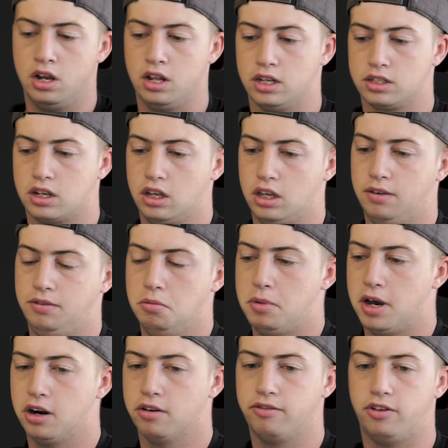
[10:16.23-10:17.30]
That's gonna give you
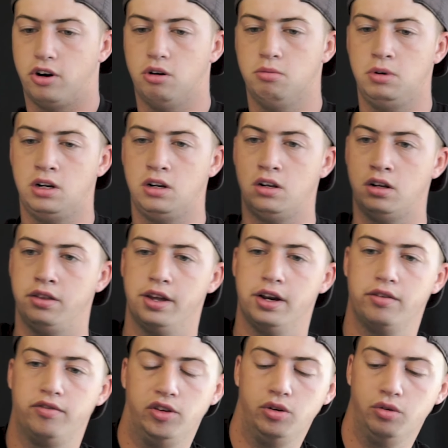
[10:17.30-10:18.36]
better foam than
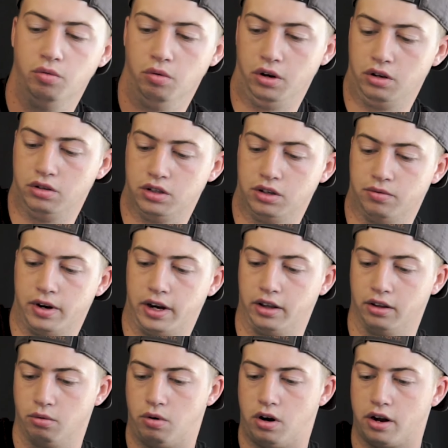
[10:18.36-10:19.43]
if you were using
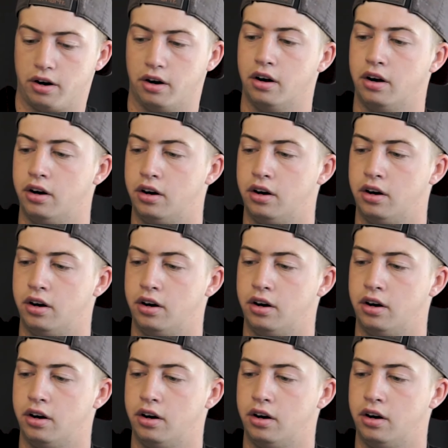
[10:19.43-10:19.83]
regular water.